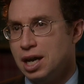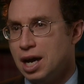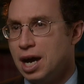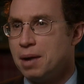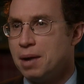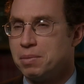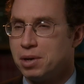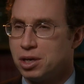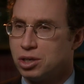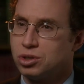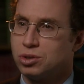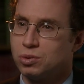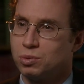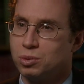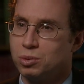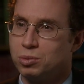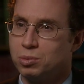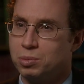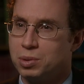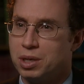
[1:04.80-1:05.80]
I'm not sure
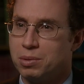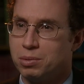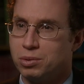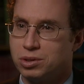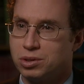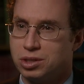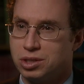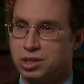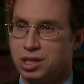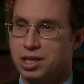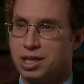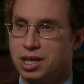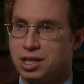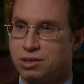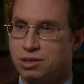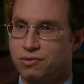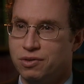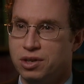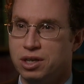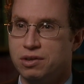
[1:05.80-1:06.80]
we would be able to say that
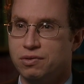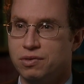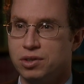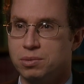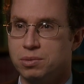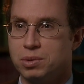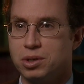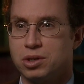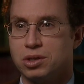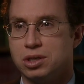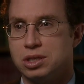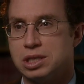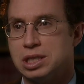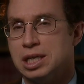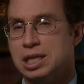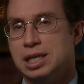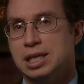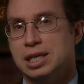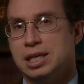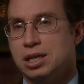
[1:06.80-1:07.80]
definitively, because
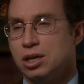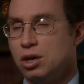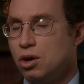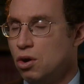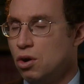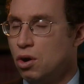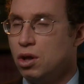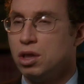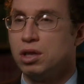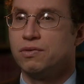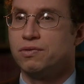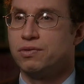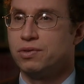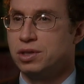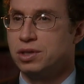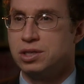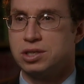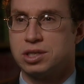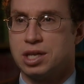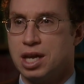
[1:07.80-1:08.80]
all of
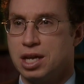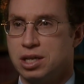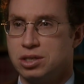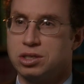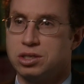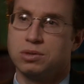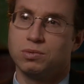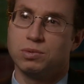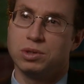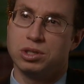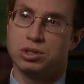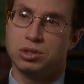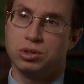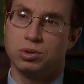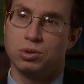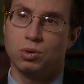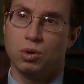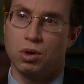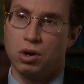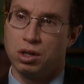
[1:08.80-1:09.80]
the scans that we
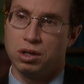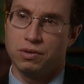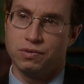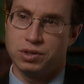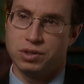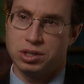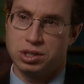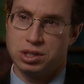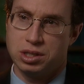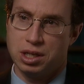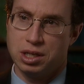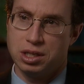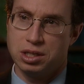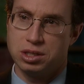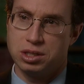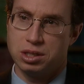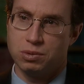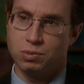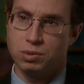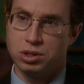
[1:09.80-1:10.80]
do, all of the studies
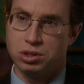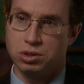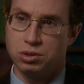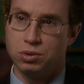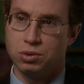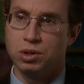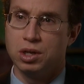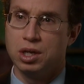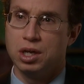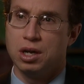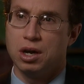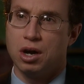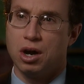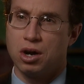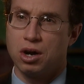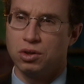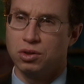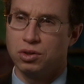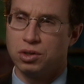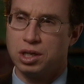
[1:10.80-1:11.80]
that we do,
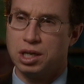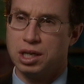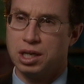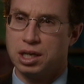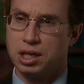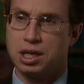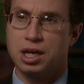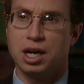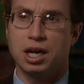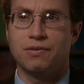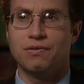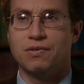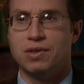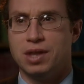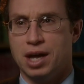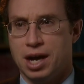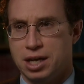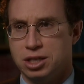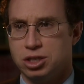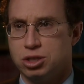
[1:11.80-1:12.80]
are looking at kind of
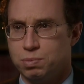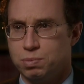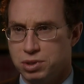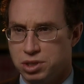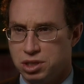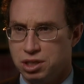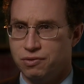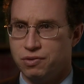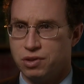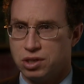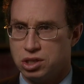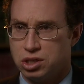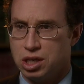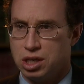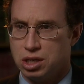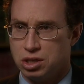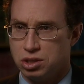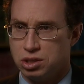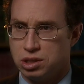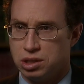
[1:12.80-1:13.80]
non-specific
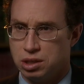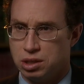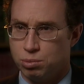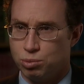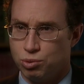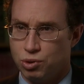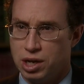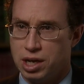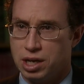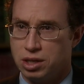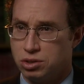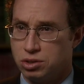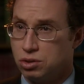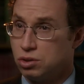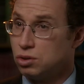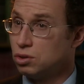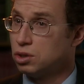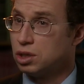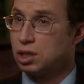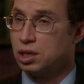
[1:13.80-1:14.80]
changes in the brain. So
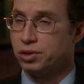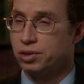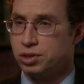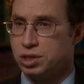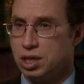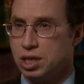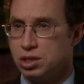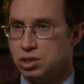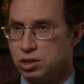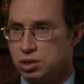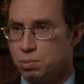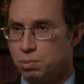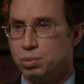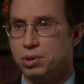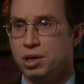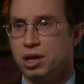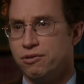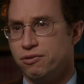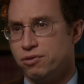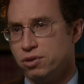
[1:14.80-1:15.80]
they're looking at changes of
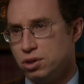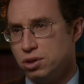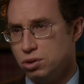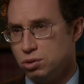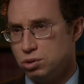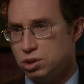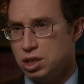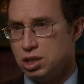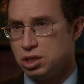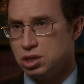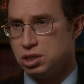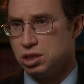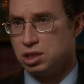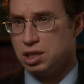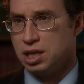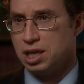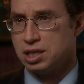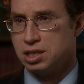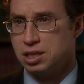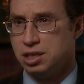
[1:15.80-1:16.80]
blood flow, changes in
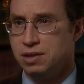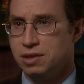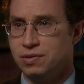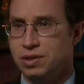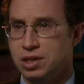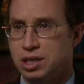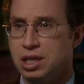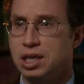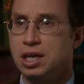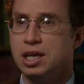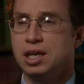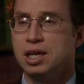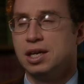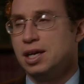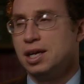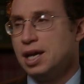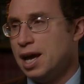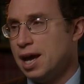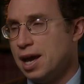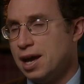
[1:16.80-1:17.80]
activity,
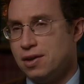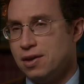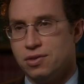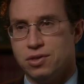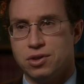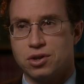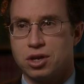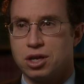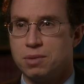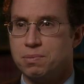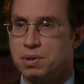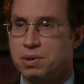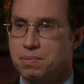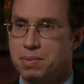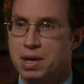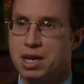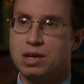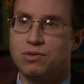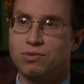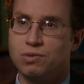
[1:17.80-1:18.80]
and there can be
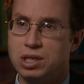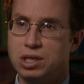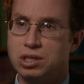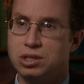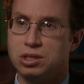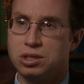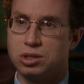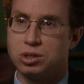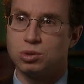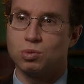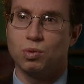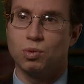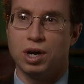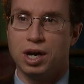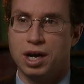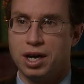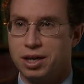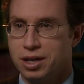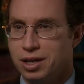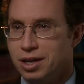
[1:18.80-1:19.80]
many reasons
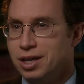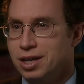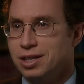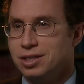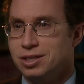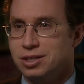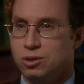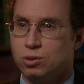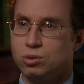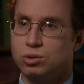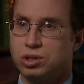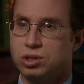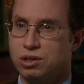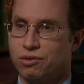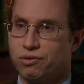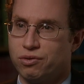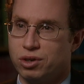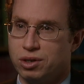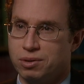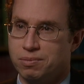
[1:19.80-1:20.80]
why those
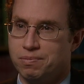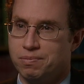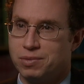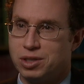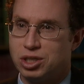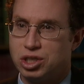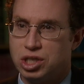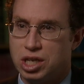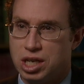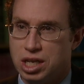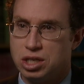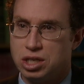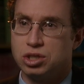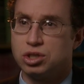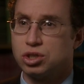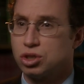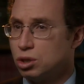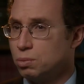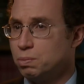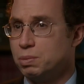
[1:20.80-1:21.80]
different
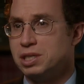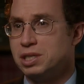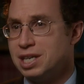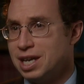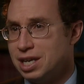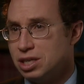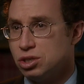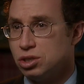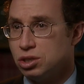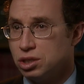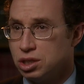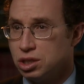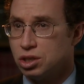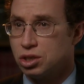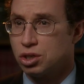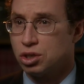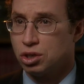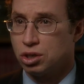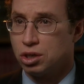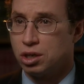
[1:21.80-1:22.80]
changes could potentially
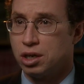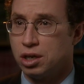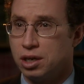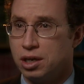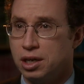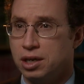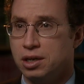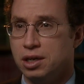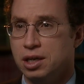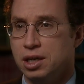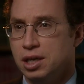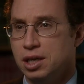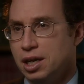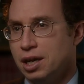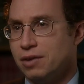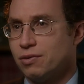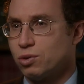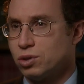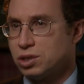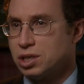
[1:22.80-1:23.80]
occur. And
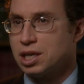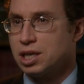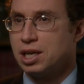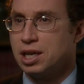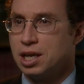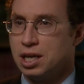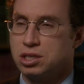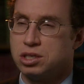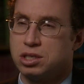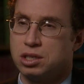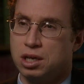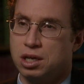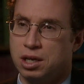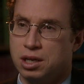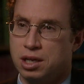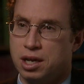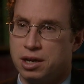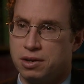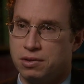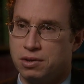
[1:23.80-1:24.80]
of course, I get asked a
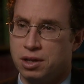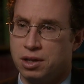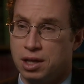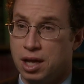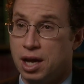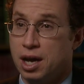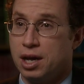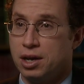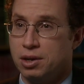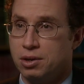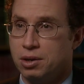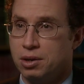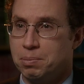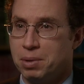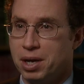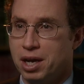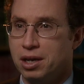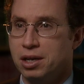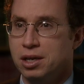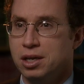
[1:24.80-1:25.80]
lot
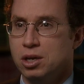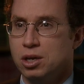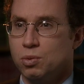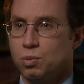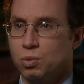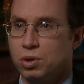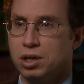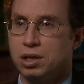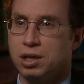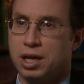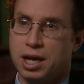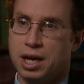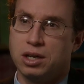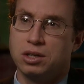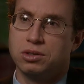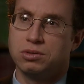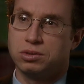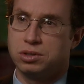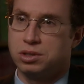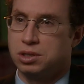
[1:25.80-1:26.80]
about, well, how
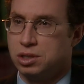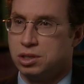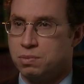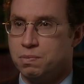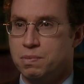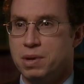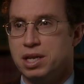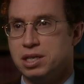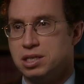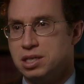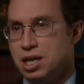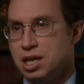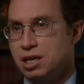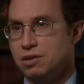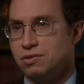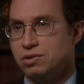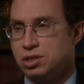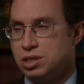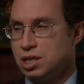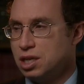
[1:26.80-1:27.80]
does this
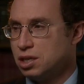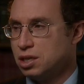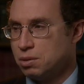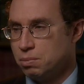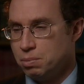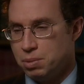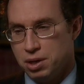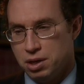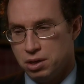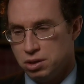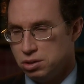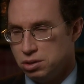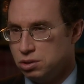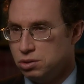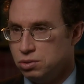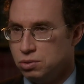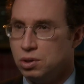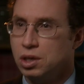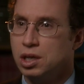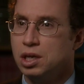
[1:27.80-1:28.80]
meditative state compare
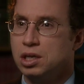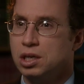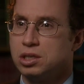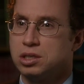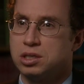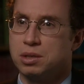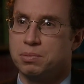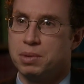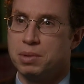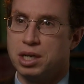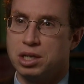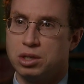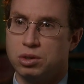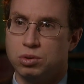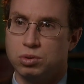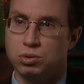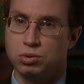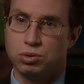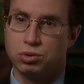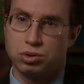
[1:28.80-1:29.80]
to somebody
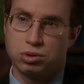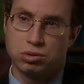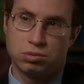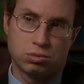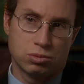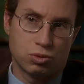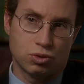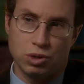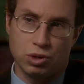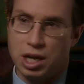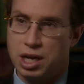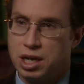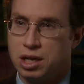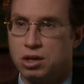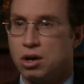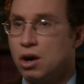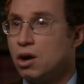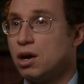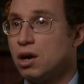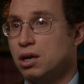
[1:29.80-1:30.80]
who's creating
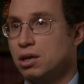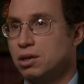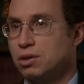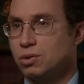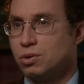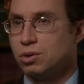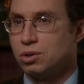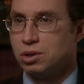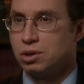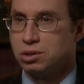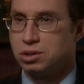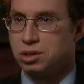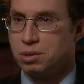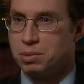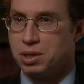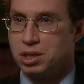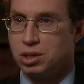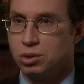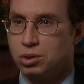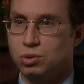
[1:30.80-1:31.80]
art or
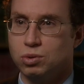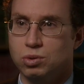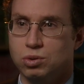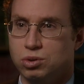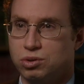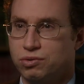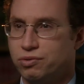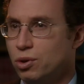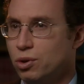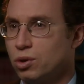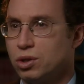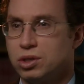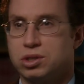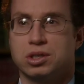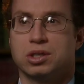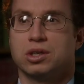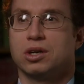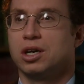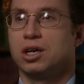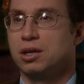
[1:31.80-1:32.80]
somebody who's
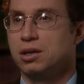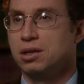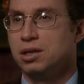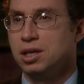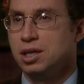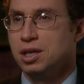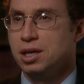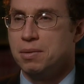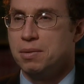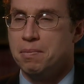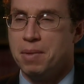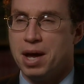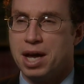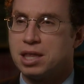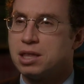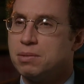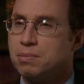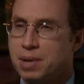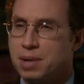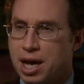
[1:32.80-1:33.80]
focusing on a
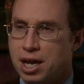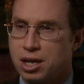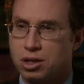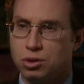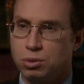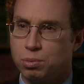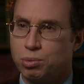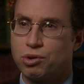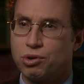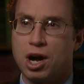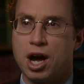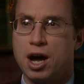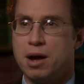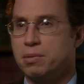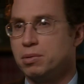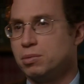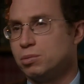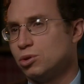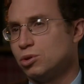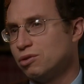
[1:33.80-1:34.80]
mathematical
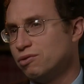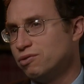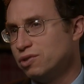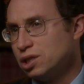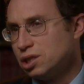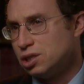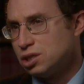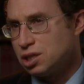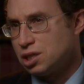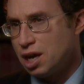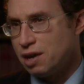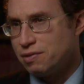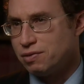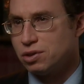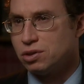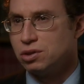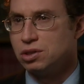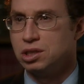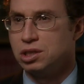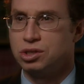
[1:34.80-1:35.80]
problem or a
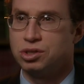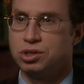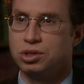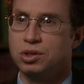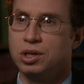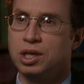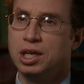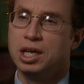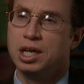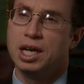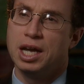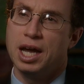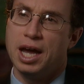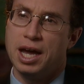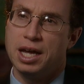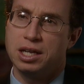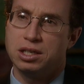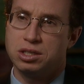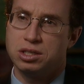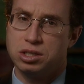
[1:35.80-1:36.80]
philosophical issue?
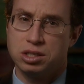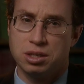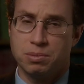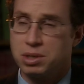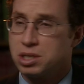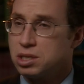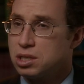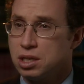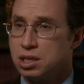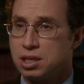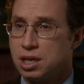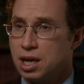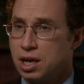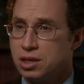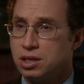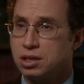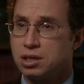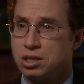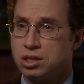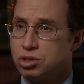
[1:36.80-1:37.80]
And to some extent, I
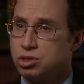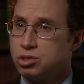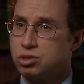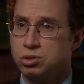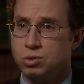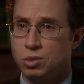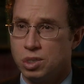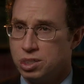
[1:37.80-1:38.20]
think that's true.